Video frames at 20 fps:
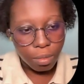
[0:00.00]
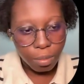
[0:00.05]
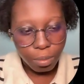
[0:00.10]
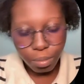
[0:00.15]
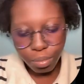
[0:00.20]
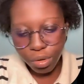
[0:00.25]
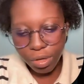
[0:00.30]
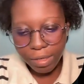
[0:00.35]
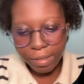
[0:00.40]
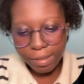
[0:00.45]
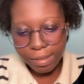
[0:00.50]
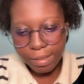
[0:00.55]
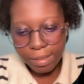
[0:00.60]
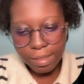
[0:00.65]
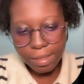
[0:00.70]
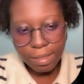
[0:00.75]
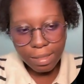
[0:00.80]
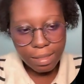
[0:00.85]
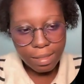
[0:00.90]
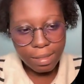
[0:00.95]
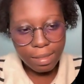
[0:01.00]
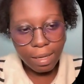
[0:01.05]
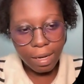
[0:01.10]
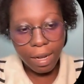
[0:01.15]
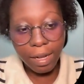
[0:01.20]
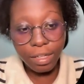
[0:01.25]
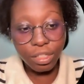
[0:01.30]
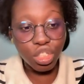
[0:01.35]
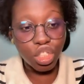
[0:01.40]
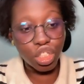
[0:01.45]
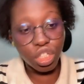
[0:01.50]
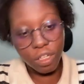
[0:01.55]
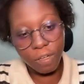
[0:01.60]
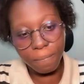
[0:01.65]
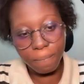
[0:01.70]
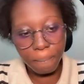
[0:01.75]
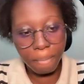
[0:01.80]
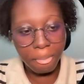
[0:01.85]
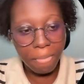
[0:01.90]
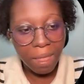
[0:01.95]
brings
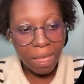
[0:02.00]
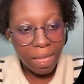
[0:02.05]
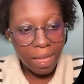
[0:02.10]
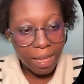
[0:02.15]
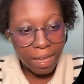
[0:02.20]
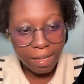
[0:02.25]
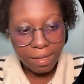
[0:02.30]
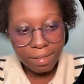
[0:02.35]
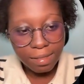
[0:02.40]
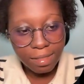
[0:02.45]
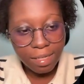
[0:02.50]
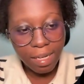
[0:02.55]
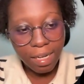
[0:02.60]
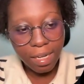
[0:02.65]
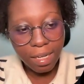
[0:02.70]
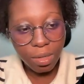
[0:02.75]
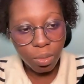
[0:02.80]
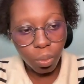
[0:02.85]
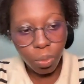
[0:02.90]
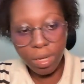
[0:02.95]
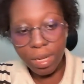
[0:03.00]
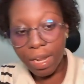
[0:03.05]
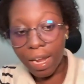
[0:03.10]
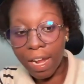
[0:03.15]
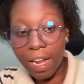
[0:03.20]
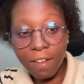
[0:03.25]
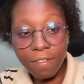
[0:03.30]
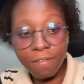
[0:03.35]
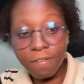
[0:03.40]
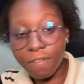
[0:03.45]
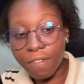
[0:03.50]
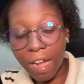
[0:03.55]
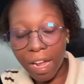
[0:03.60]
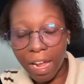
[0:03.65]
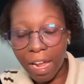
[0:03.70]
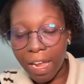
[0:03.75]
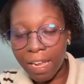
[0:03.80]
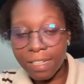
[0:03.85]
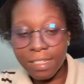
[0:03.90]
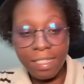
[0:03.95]
ij, and
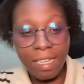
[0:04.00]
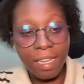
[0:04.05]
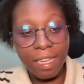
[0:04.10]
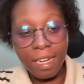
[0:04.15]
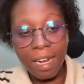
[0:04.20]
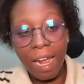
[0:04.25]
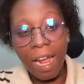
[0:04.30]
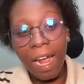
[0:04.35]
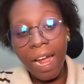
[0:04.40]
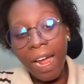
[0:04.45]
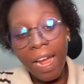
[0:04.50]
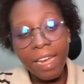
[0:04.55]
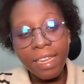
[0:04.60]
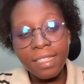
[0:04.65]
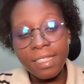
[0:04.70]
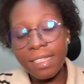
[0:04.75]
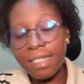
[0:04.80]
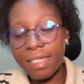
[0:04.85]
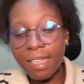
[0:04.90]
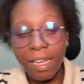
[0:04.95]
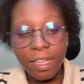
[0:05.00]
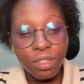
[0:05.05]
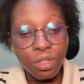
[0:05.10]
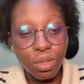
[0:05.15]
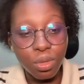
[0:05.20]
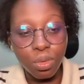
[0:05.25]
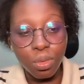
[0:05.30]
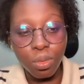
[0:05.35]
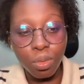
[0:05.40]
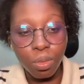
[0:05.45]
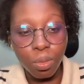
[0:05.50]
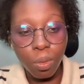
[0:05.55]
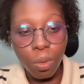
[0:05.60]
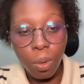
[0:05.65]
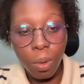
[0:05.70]
then I decide to